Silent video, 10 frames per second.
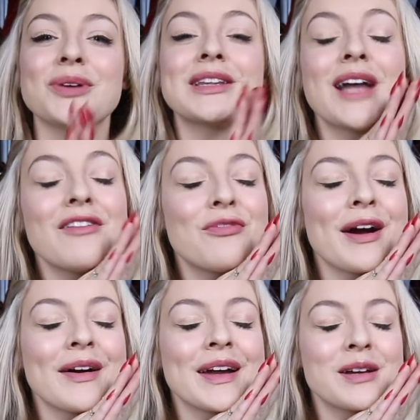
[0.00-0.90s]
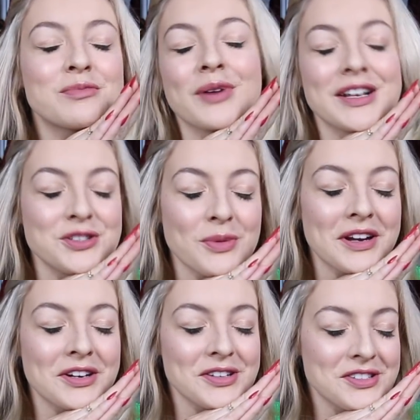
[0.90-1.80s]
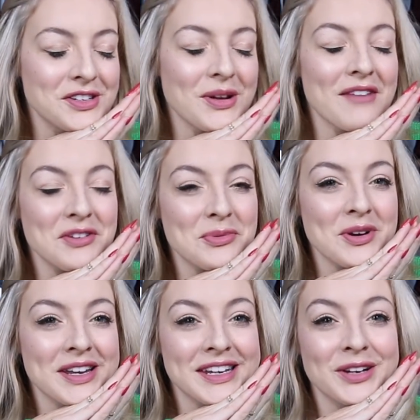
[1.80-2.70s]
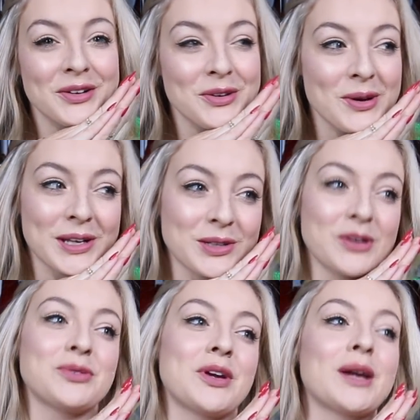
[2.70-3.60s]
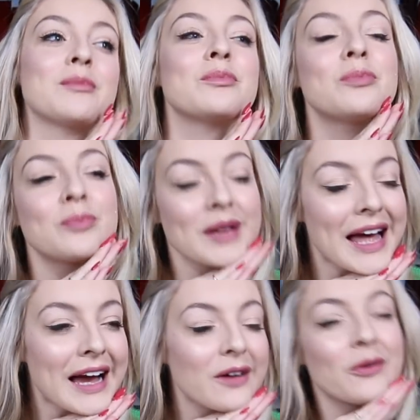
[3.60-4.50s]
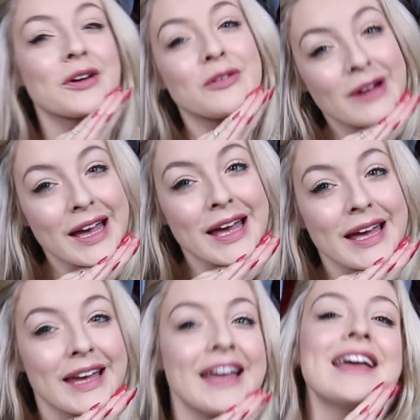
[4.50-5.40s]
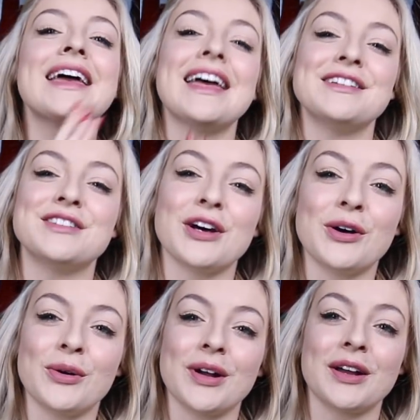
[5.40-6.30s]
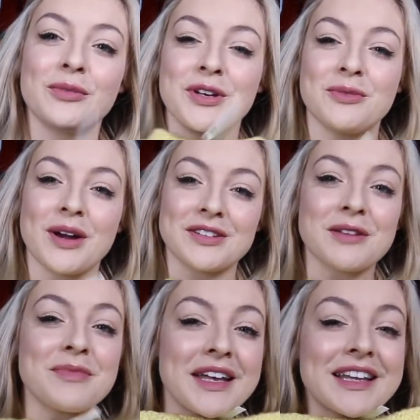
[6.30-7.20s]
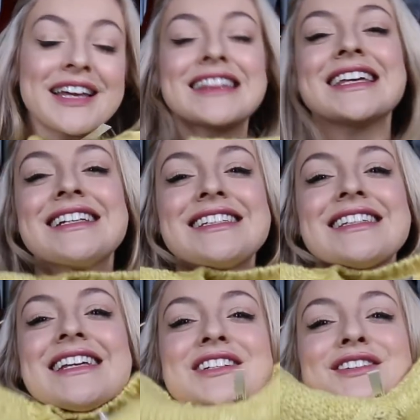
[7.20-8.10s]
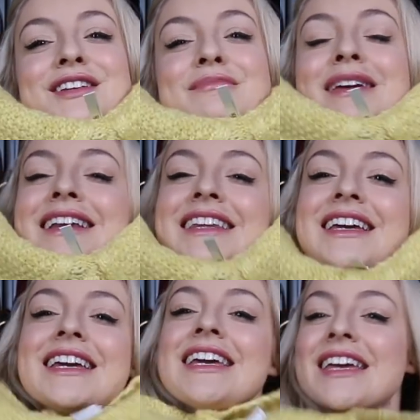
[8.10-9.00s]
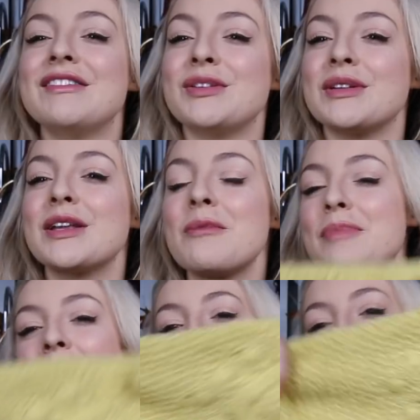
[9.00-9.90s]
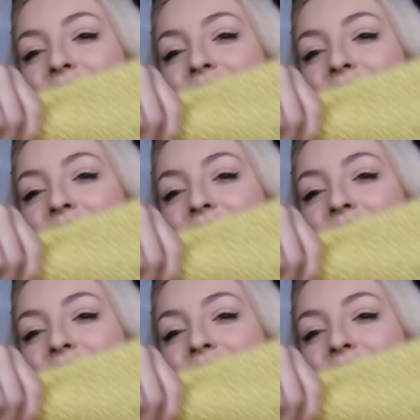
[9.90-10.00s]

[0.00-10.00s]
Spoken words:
So I love wearing bright sweaters. You know, everyone here in New York is always wearing black or gray, and so when you wear something like this, it just immediately gives you a little pep in